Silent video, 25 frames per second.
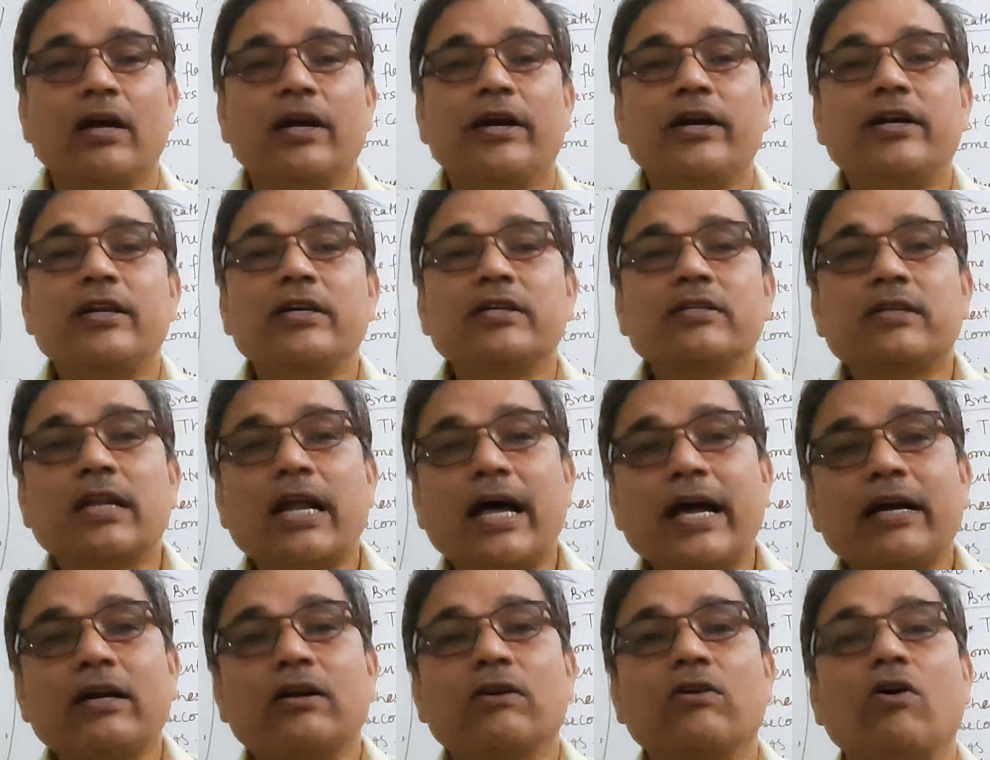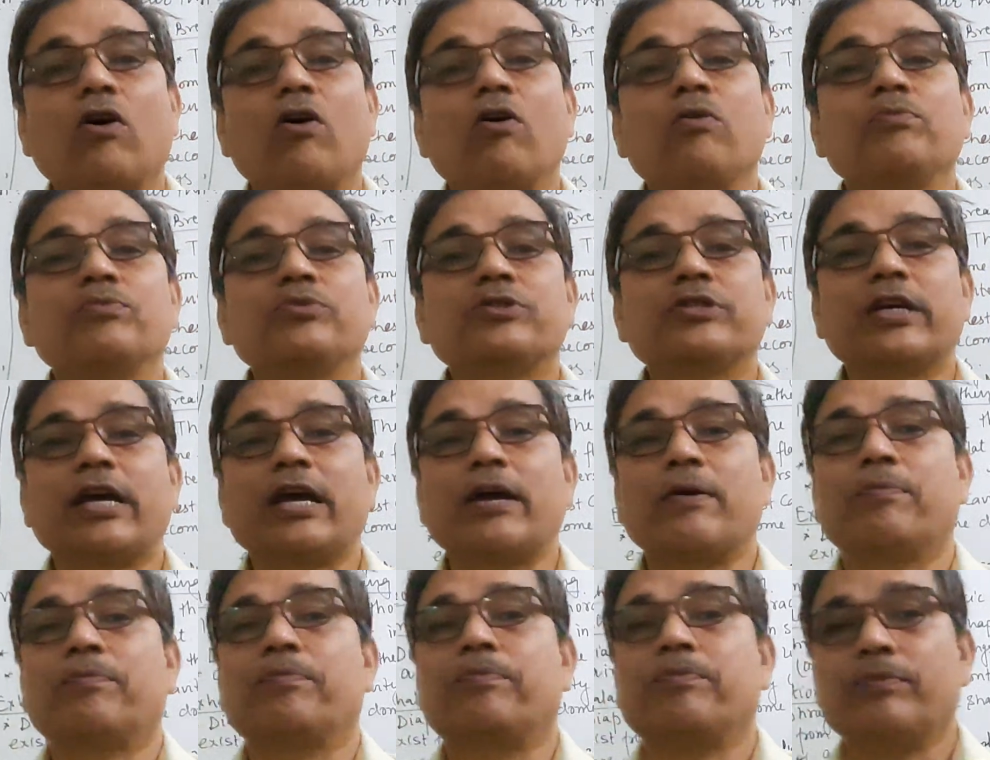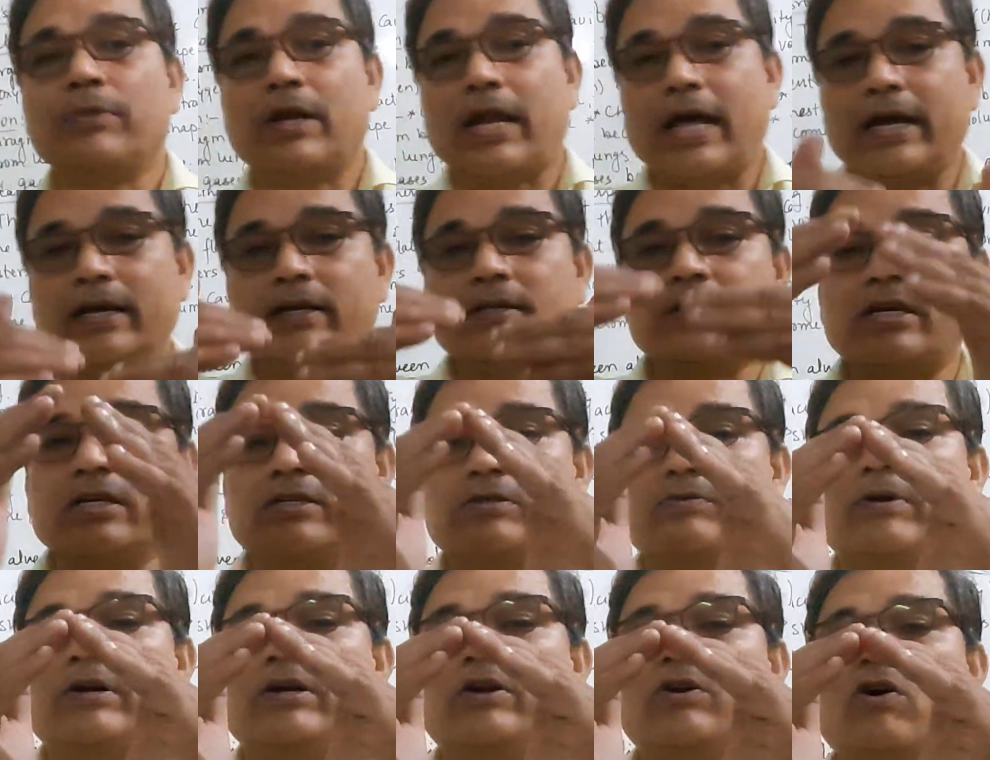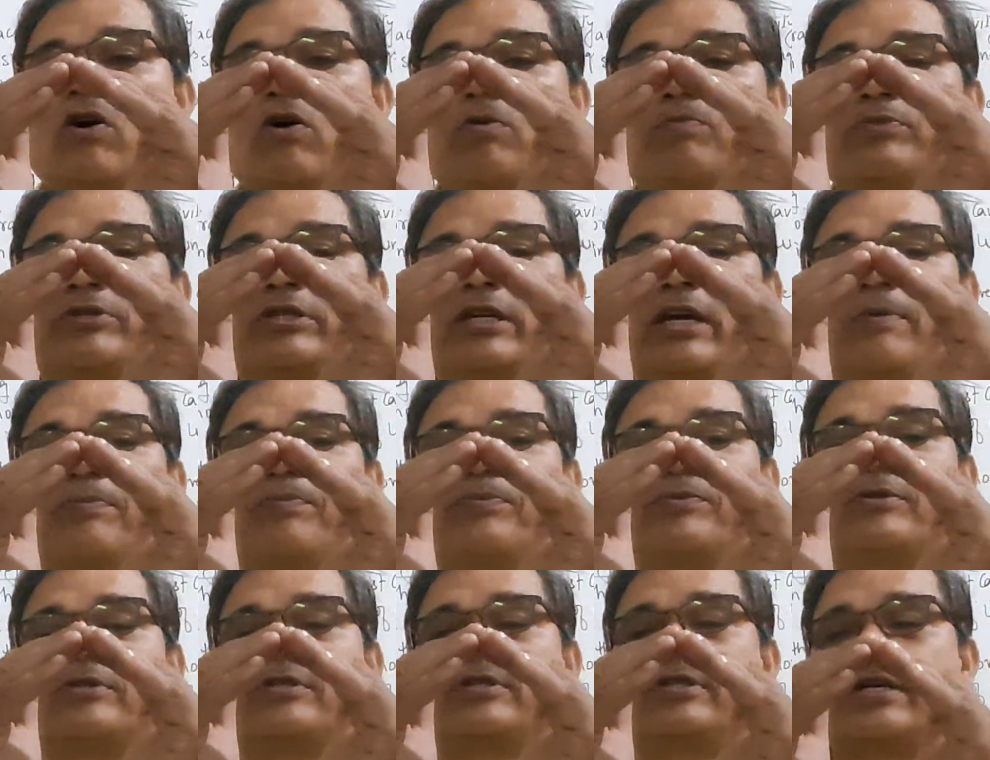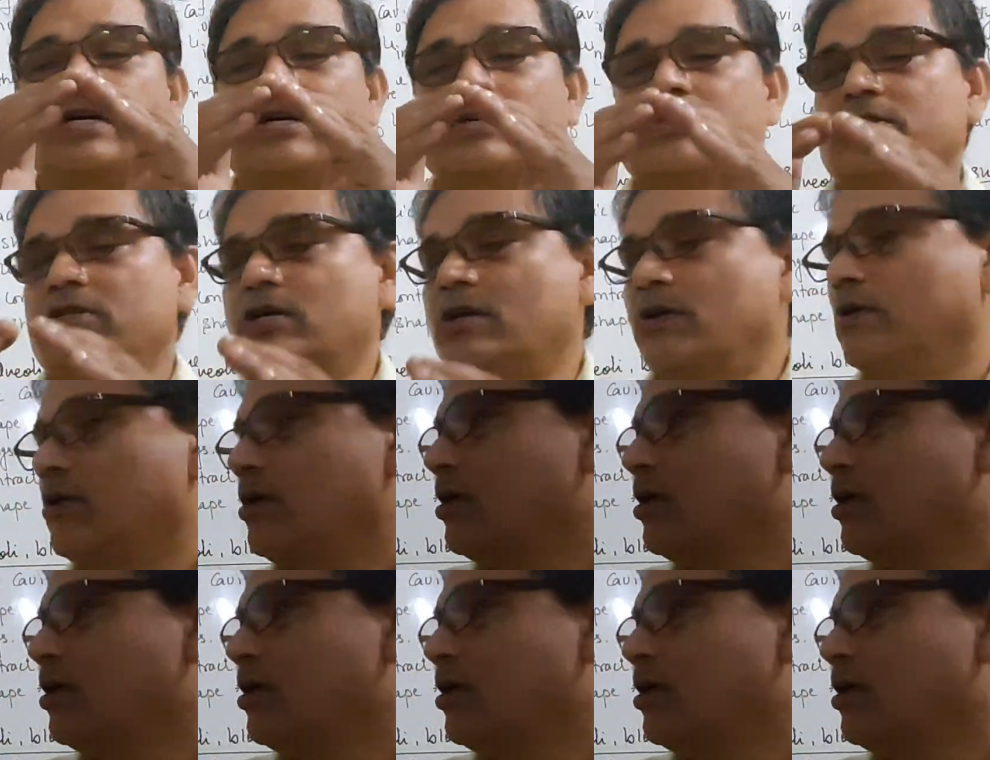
It is like dome shape, like this one dome shape structure